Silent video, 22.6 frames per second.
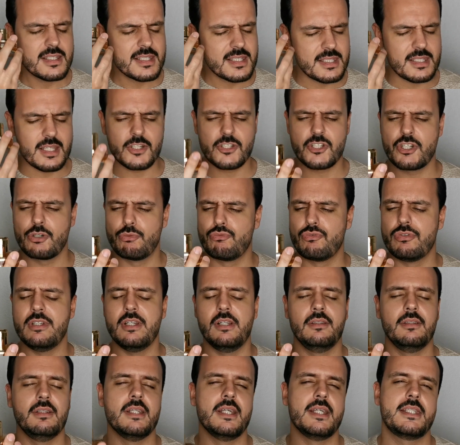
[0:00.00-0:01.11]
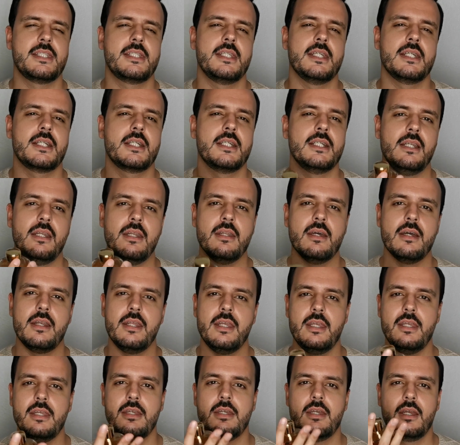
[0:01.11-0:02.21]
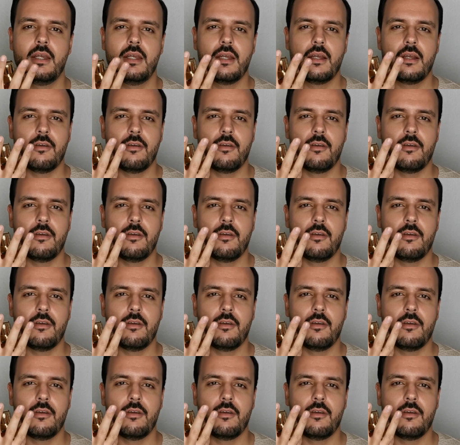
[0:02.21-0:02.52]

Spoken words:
such a realistic, nutty,